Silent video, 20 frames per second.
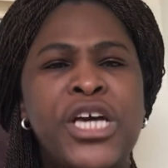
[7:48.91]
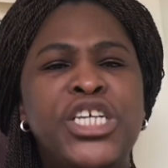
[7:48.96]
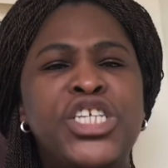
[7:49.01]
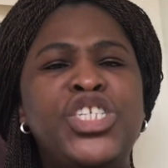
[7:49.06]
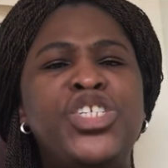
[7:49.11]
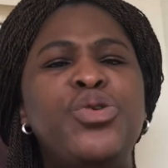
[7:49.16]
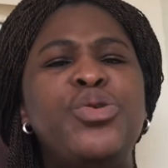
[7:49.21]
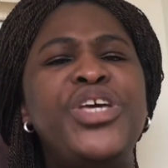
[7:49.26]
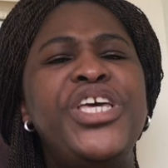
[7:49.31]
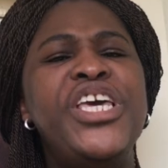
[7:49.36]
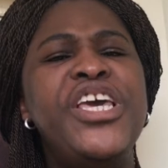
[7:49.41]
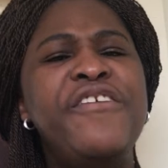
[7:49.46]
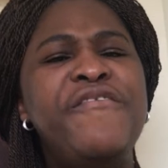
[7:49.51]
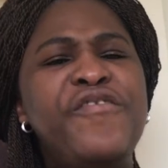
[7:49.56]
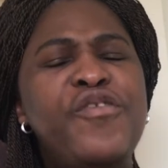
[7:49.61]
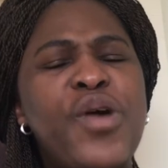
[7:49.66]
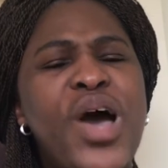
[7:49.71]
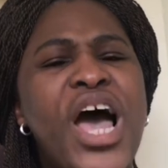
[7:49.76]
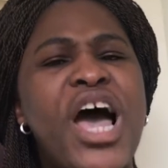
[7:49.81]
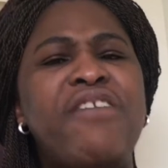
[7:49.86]
So
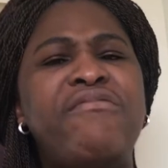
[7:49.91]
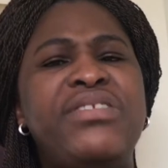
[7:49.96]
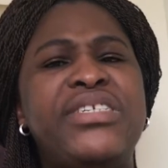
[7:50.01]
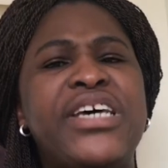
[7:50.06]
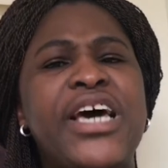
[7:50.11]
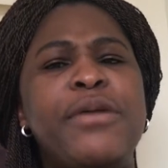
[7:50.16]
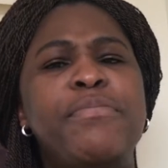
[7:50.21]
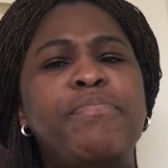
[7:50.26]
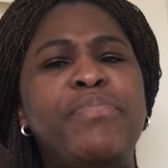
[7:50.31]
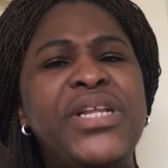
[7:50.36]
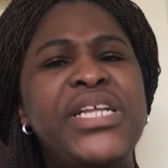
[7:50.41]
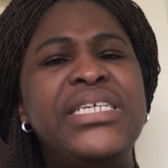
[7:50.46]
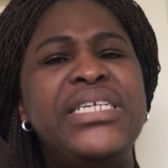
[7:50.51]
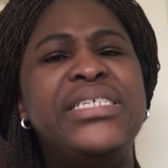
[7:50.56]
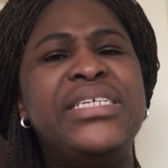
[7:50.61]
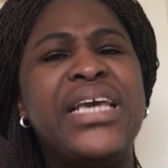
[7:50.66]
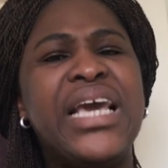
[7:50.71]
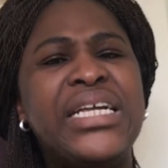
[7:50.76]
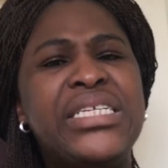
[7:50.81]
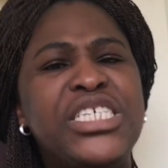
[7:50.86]
if you have time,
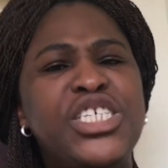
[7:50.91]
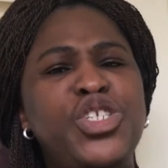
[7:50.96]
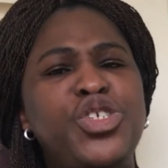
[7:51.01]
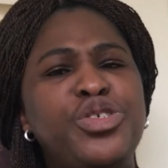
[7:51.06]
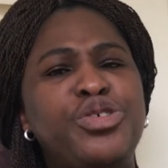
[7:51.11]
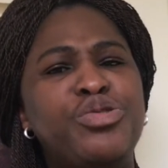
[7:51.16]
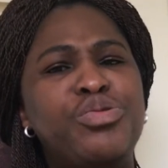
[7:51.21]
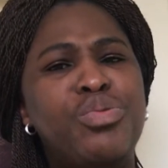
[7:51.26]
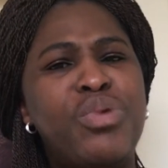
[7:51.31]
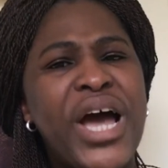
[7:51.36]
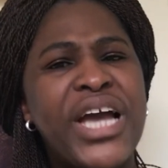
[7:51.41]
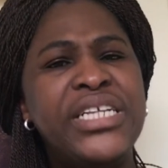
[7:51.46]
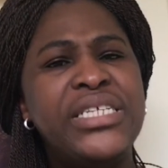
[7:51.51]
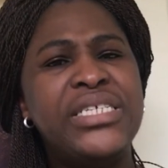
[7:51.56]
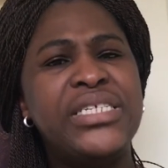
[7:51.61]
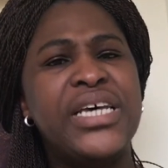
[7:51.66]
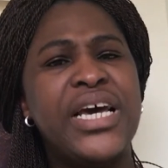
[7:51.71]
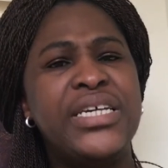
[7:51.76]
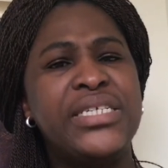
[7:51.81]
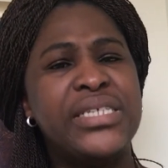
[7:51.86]
please get into the right
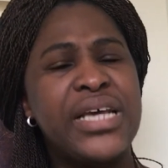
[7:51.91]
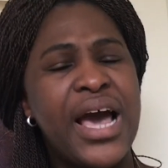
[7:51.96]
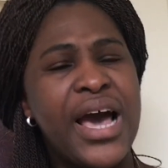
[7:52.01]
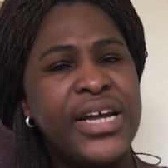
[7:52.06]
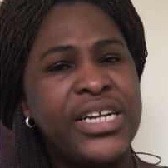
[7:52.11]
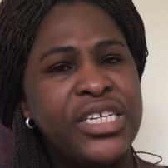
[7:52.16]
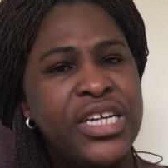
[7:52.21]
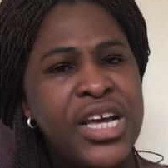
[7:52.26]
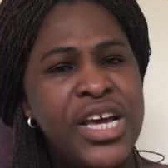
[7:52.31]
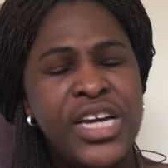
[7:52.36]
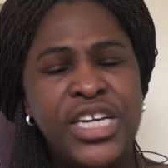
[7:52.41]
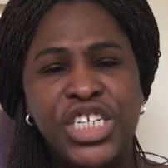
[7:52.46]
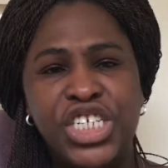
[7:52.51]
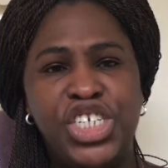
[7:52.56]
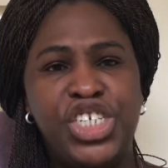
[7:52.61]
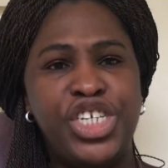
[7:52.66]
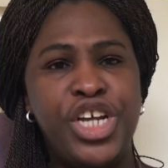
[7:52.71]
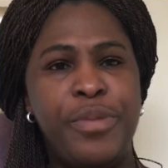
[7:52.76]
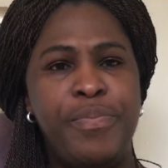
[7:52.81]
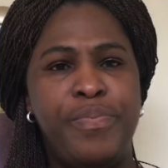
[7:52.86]
size and
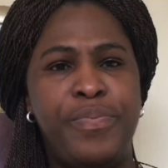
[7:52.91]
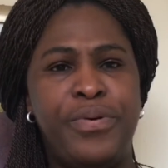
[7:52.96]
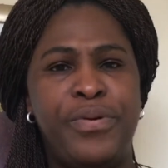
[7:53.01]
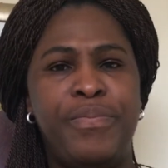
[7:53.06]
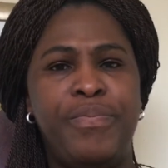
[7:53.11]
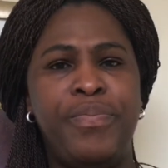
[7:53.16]
shape.